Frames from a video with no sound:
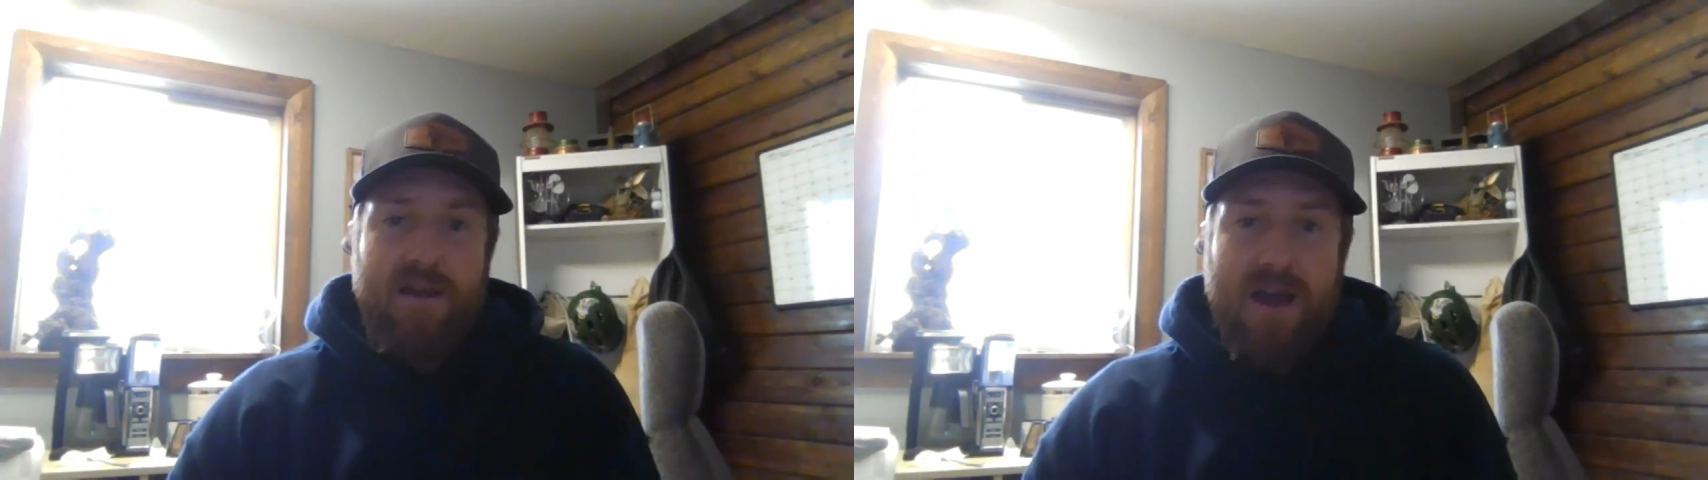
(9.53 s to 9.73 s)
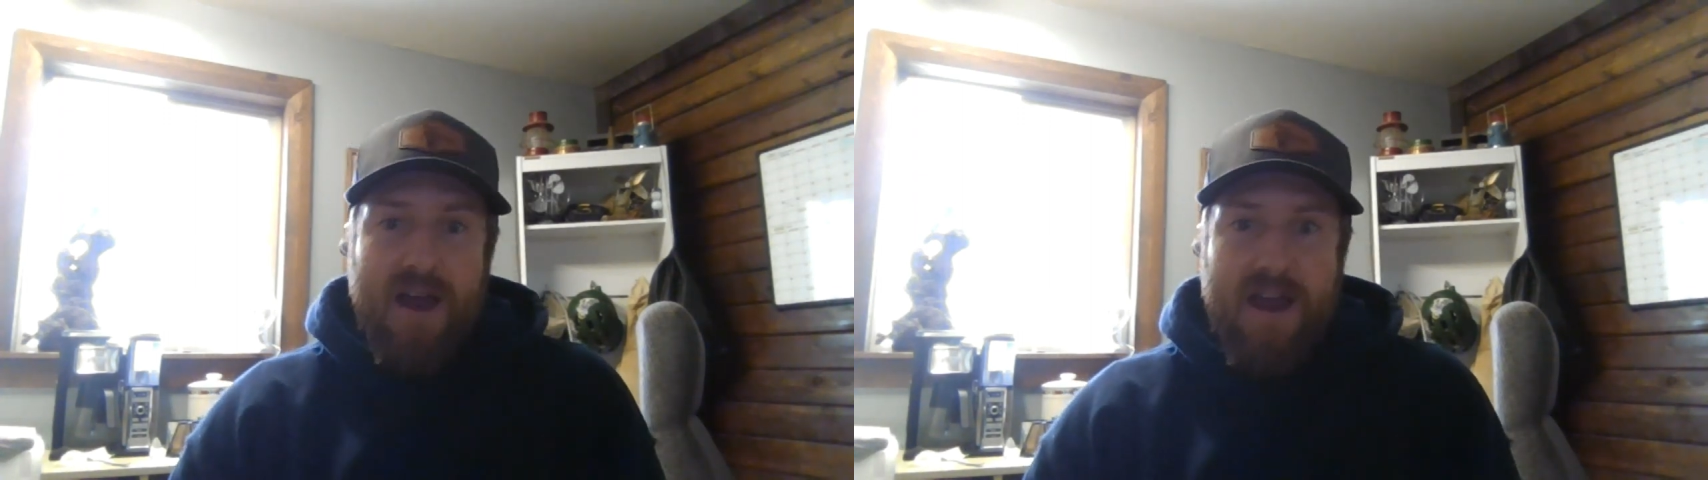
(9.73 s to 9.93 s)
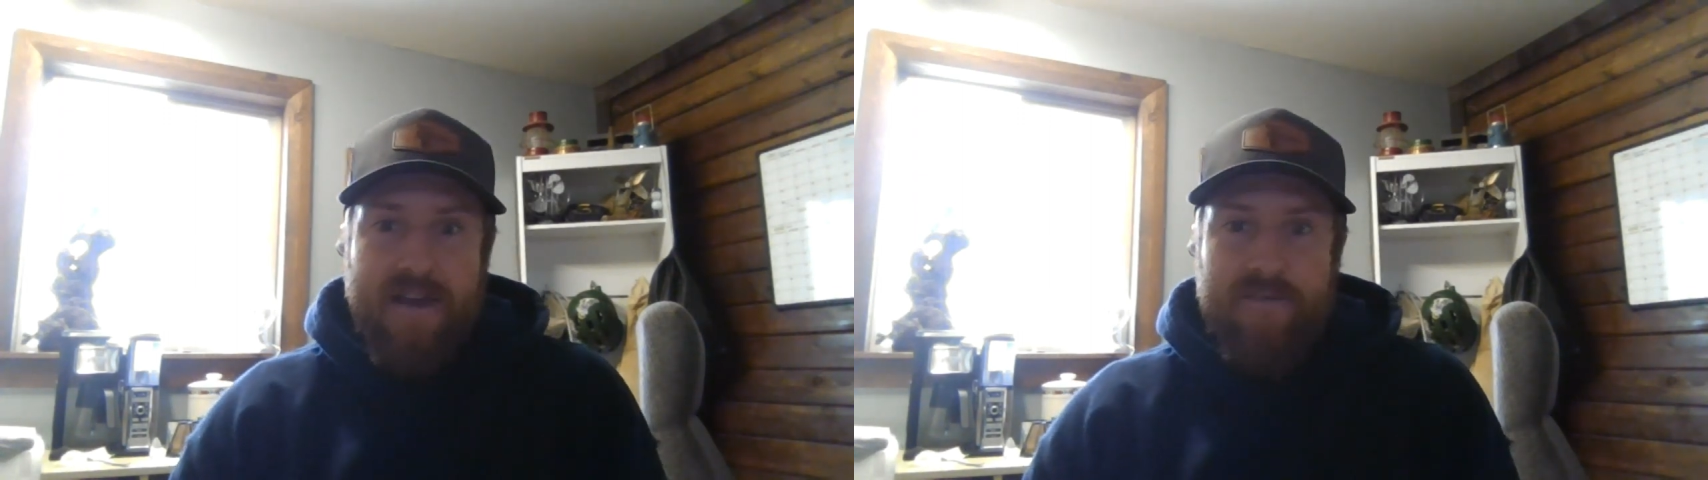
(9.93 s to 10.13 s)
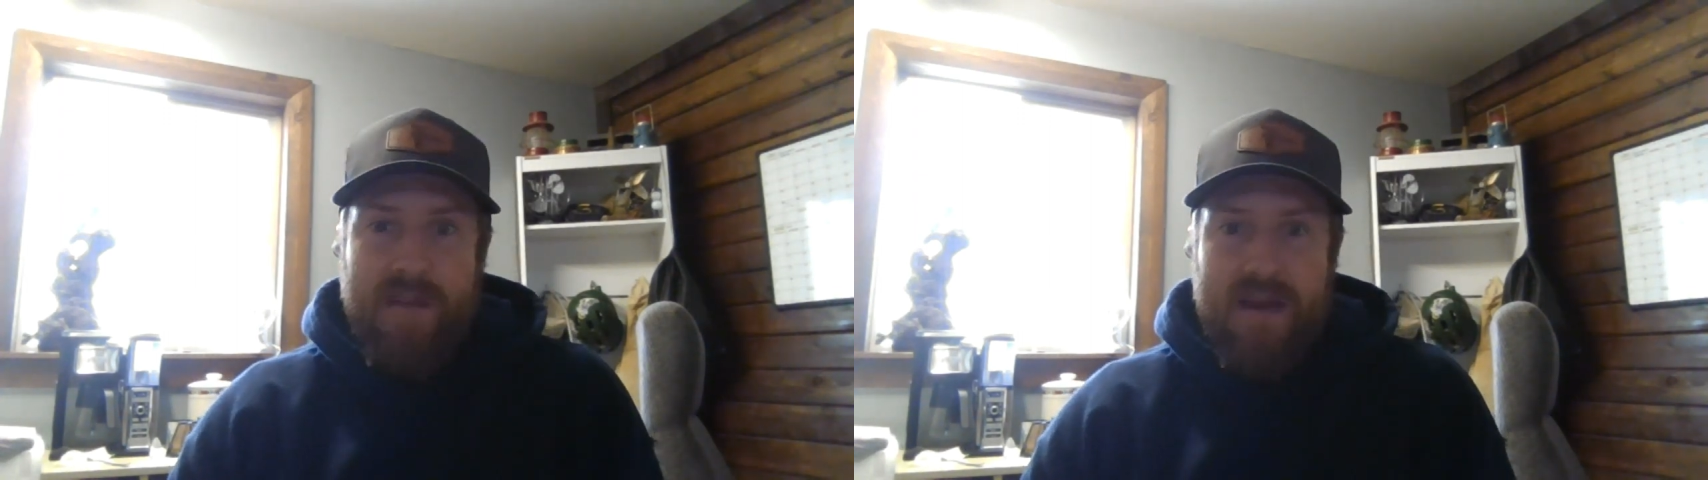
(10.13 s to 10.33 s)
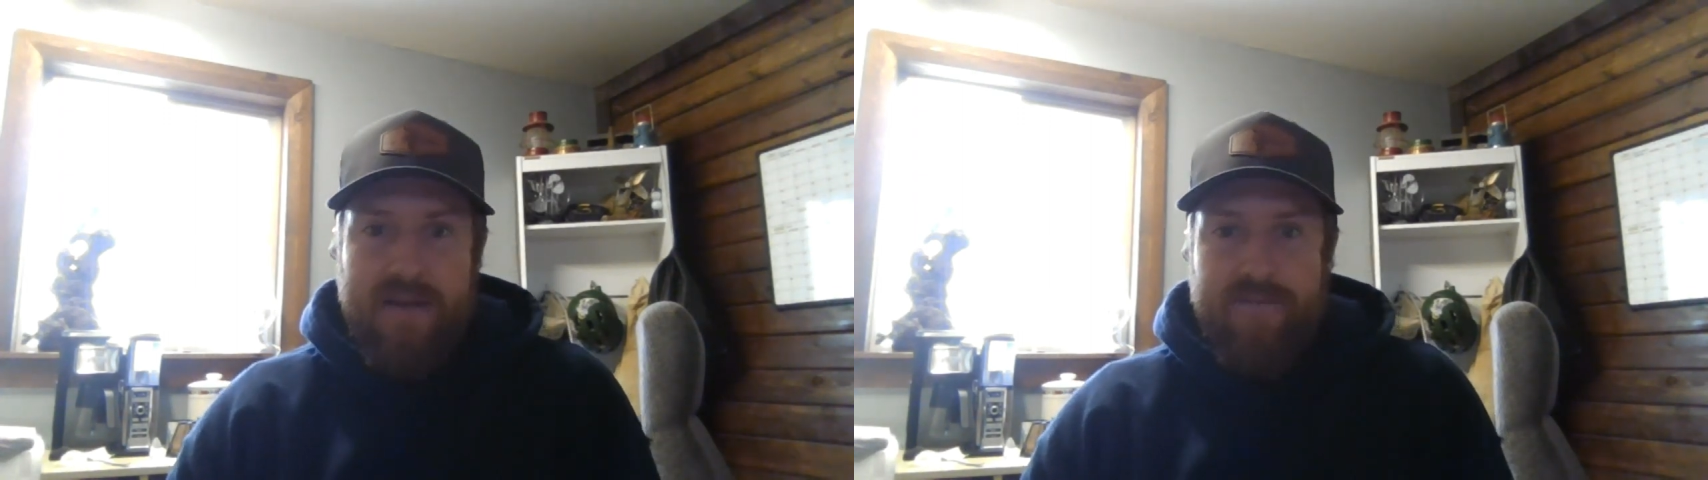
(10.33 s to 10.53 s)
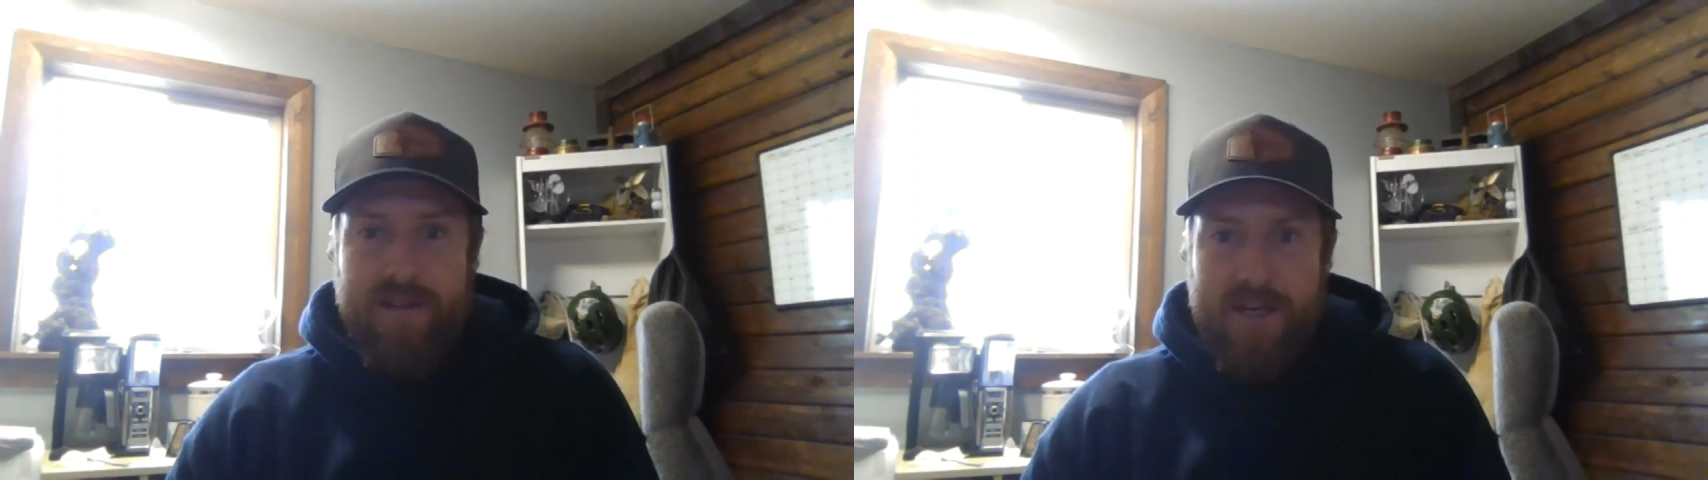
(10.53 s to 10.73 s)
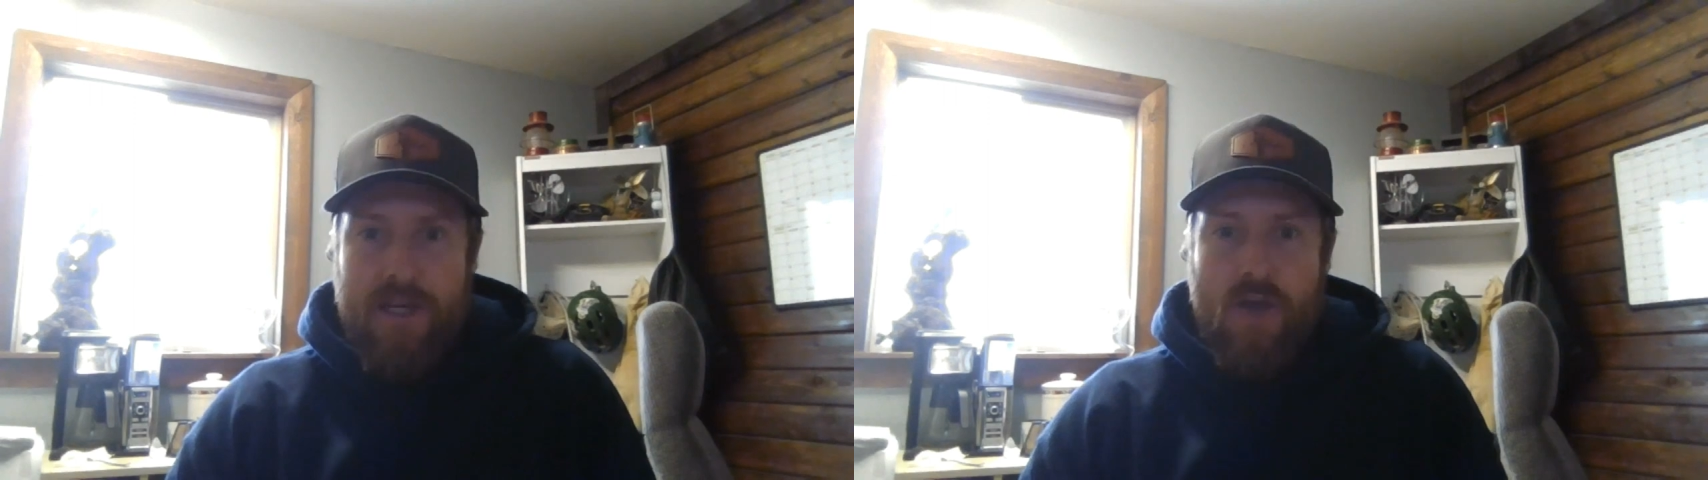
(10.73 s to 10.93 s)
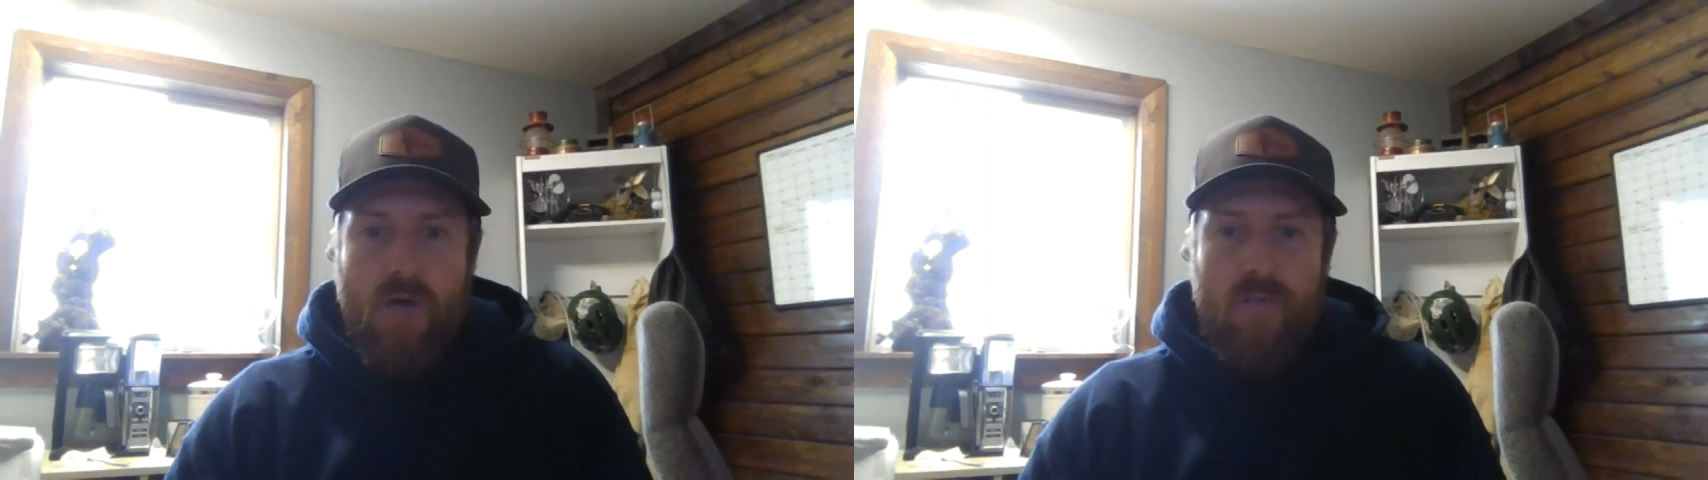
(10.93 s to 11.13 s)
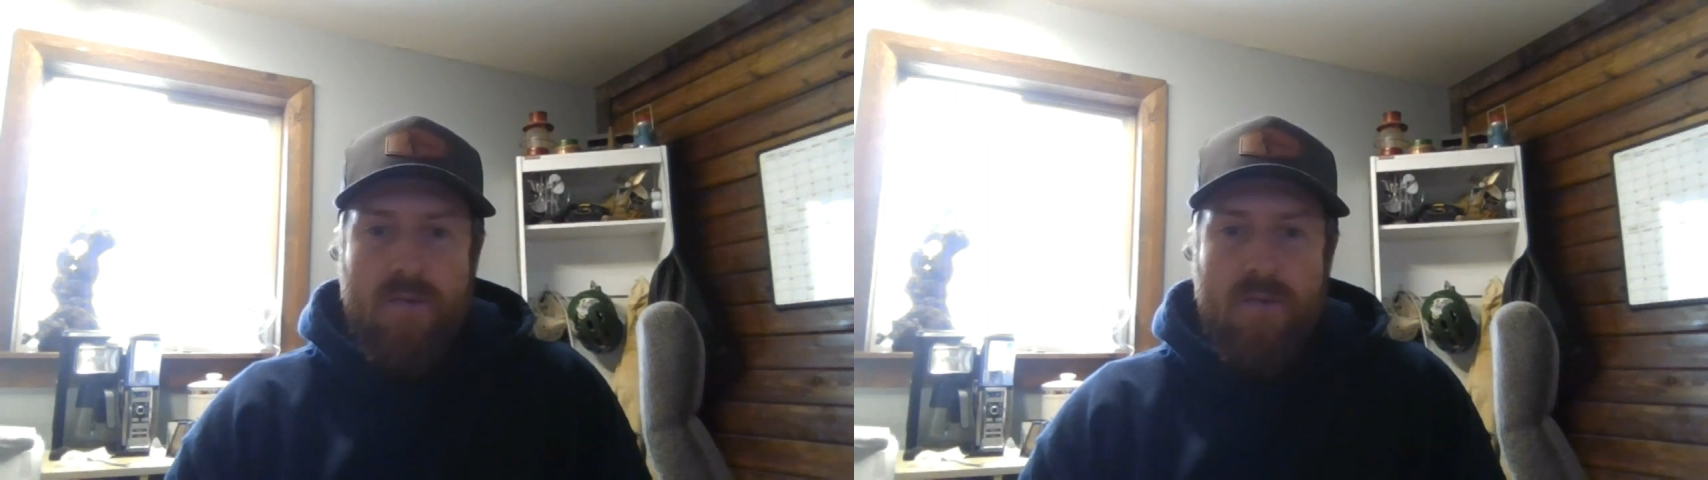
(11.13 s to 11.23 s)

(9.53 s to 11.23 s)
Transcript: I have made a video,